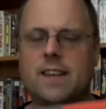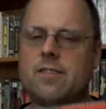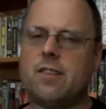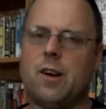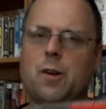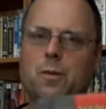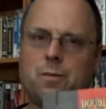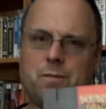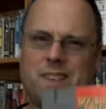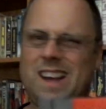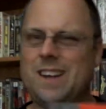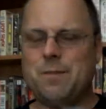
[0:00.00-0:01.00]
So
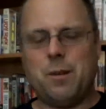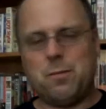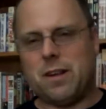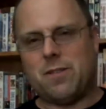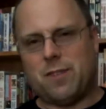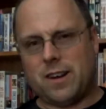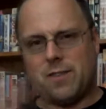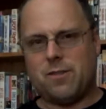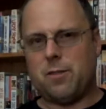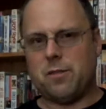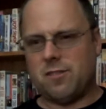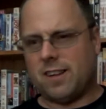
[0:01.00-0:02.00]
I'm not a big fan of
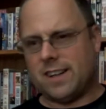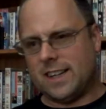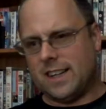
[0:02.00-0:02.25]
Double Dragon